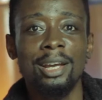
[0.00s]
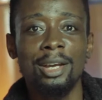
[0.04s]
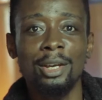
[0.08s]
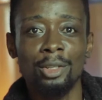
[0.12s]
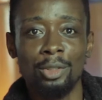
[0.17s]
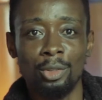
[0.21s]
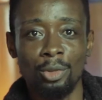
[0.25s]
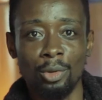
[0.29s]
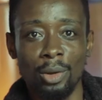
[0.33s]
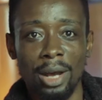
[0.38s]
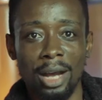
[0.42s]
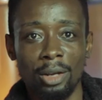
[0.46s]

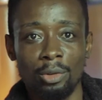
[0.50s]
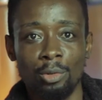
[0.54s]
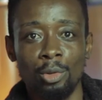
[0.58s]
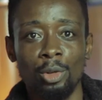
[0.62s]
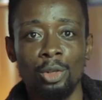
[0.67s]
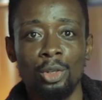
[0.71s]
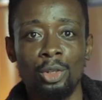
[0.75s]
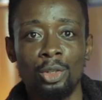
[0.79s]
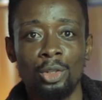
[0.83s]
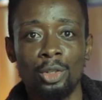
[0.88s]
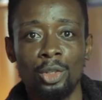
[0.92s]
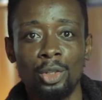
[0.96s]
to actually
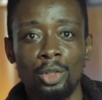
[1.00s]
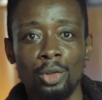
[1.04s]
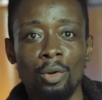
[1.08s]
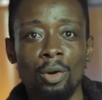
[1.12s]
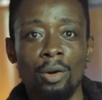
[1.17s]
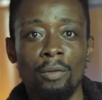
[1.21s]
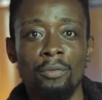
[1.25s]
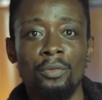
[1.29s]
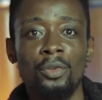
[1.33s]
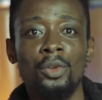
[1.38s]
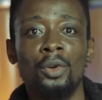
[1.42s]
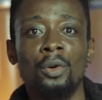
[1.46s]
show
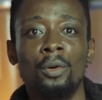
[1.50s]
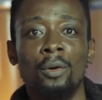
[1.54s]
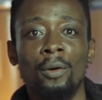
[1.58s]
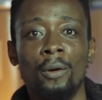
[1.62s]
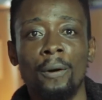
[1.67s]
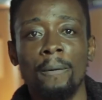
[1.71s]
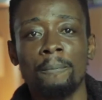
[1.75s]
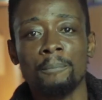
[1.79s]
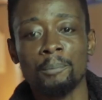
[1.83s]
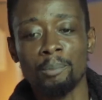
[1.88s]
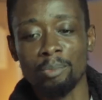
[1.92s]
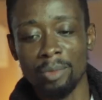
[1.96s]
off your
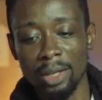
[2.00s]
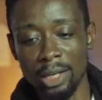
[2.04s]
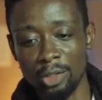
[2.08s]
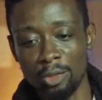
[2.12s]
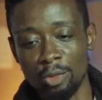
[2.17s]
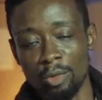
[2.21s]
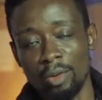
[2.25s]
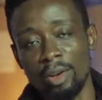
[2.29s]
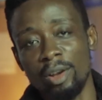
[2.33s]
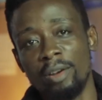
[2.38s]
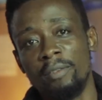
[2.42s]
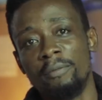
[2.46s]

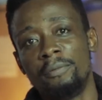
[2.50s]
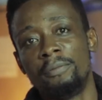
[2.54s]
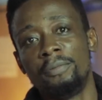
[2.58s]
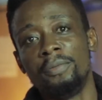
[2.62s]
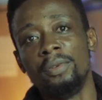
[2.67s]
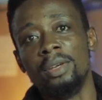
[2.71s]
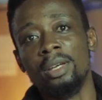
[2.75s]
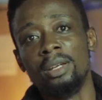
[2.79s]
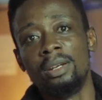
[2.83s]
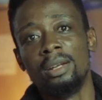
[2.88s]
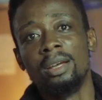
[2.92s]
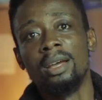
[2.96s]
Instagram
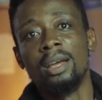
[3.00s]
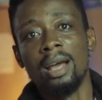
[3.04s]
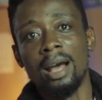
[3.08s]
feed